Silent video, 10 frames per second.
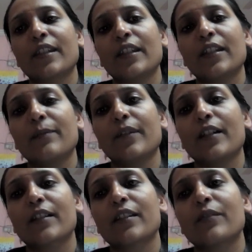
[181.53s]
3
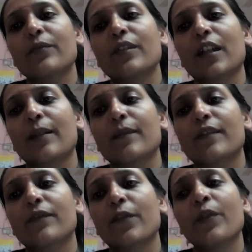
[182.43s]
plus 2
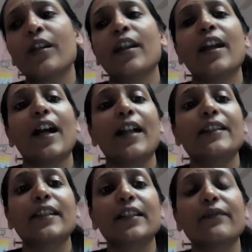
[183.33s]
times 4.
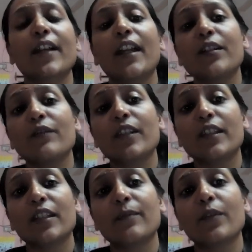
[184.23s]
Until where do
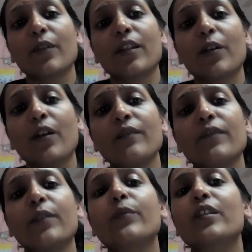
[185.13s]
we keep going on?
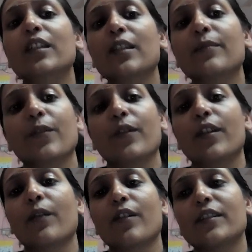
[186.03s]
We would keep
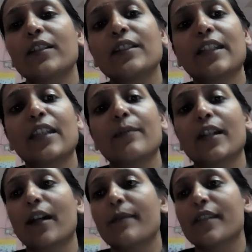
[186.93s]
going on till k
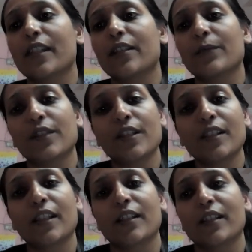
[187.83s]
becomes equal to
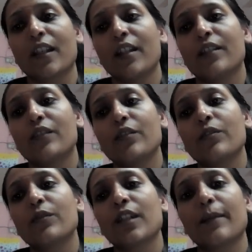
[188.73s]
6. So
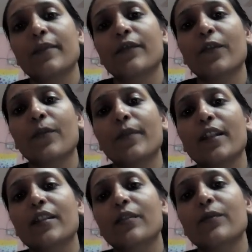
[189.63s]
2 times 4
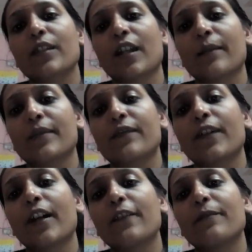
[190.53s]
plus 2 times
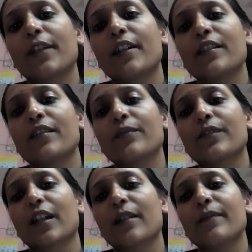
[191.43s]
5 plus 2
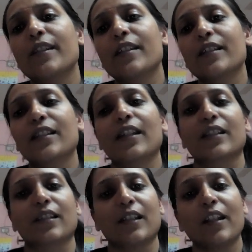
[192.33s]
times
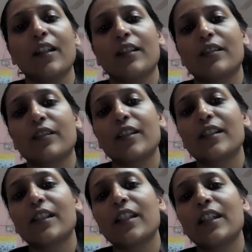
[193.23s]
6. So the
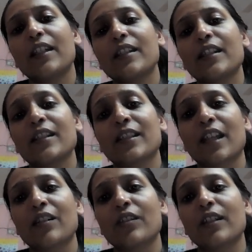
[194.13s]
series is
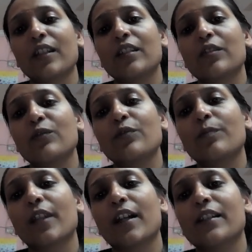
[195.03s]
essentially 2
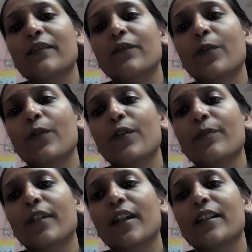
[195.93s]
plus 4
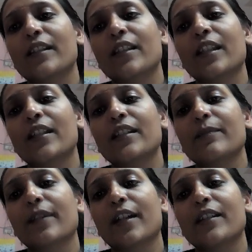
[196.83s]
plus 6
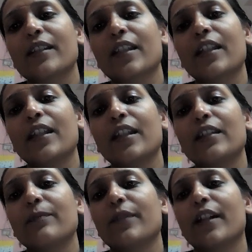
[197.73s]
plus
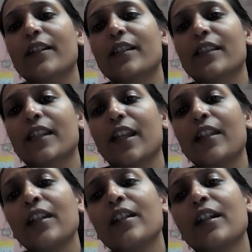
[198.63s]
8 plus
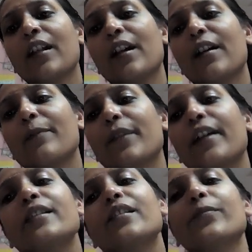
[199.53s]
10 plus